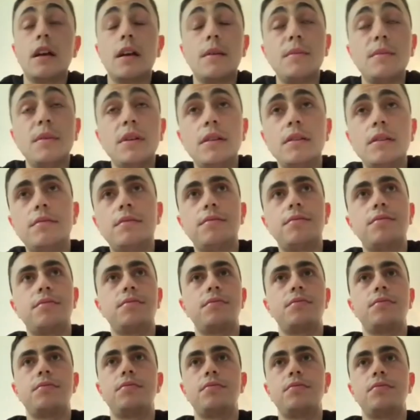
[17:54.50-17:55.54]
I mean,
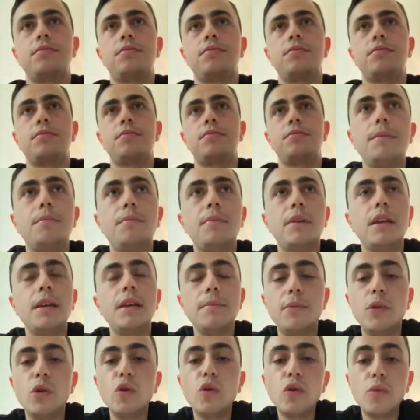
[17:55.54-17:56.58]

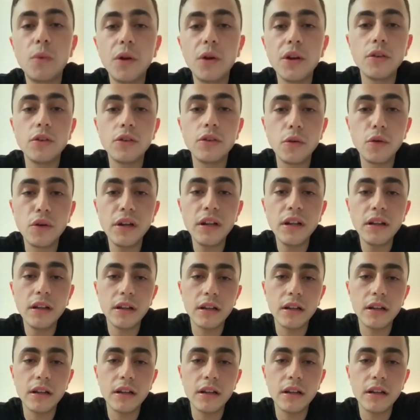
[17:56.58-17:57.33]
keep doing what you're doing.